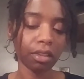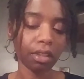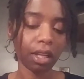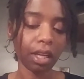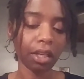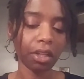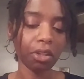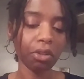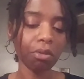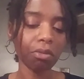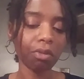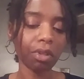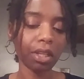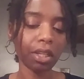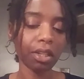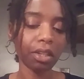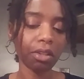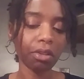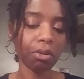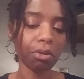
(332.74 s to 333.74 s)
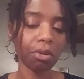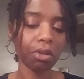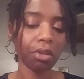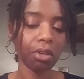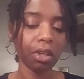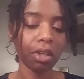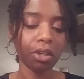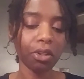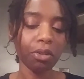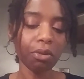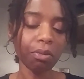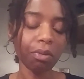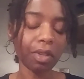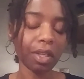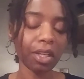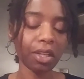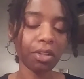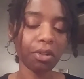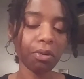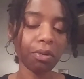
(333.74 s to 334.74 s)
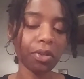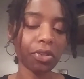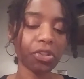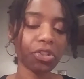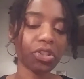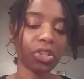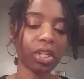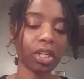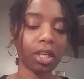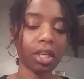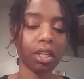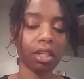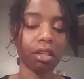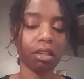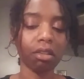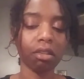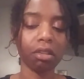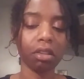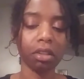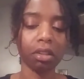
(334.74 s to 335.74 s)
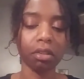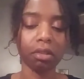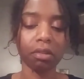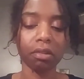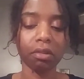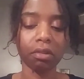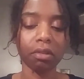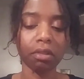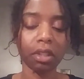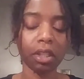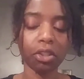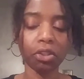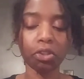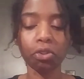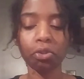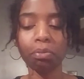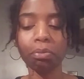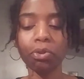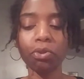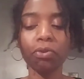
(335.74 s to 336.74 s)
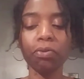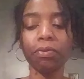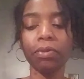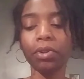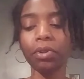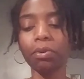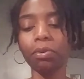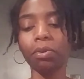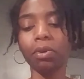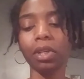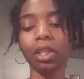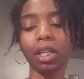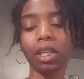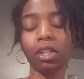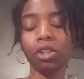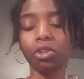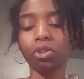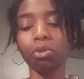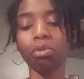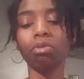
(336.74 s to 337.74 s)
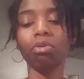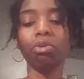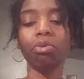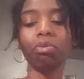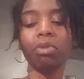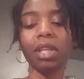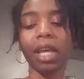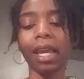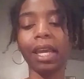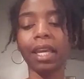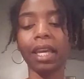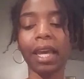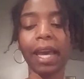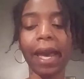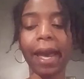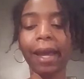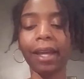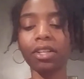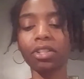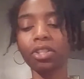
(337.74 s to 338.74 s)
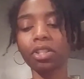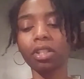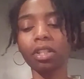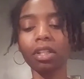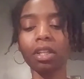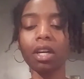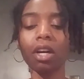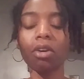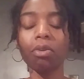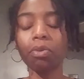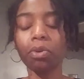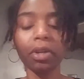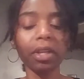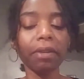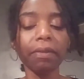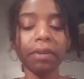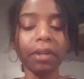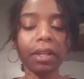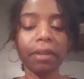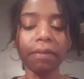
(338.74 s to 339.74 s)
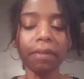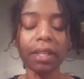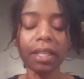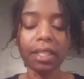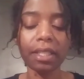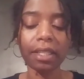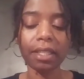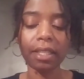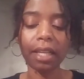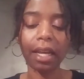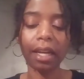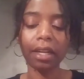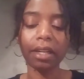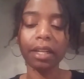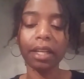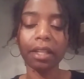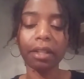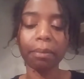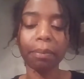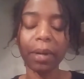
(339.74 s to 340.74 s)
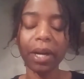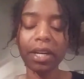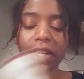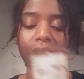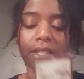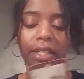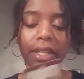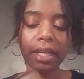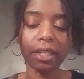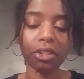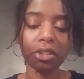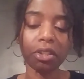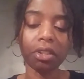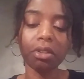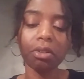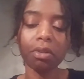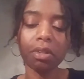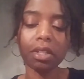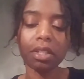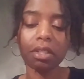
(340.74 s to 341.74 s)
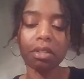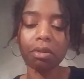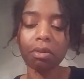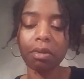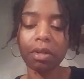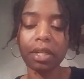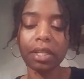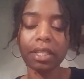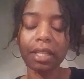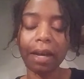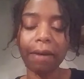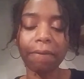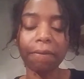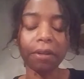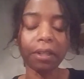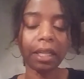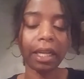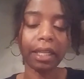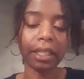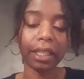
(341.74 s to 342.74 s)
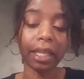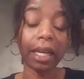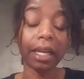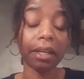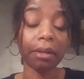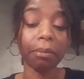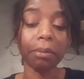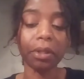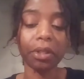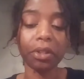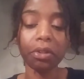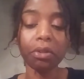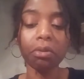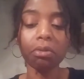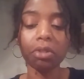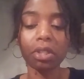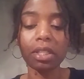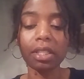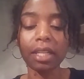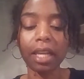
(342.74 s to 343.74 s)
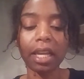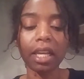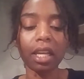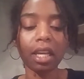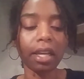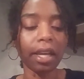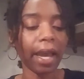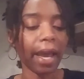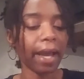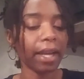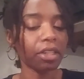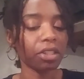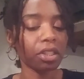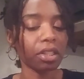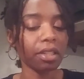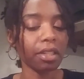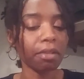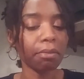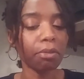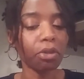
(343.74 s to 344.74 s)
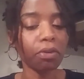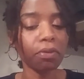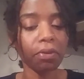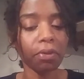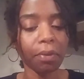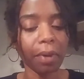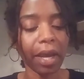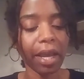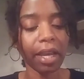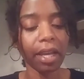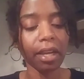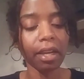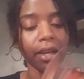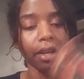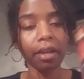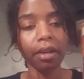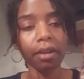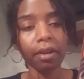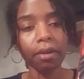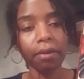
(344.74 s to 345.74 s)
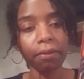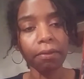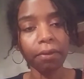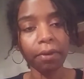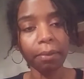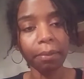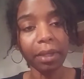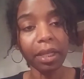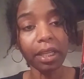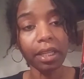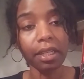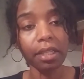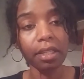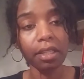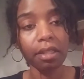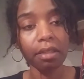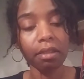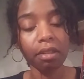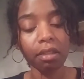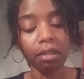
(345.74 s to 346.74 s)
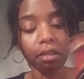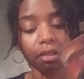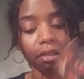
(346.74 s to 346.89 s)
Like, you think you the shit. Because you moving on. Because you taking action to go on. Even if this is not another person that you're going towards. I feel like that could be you just taking action to move away from this.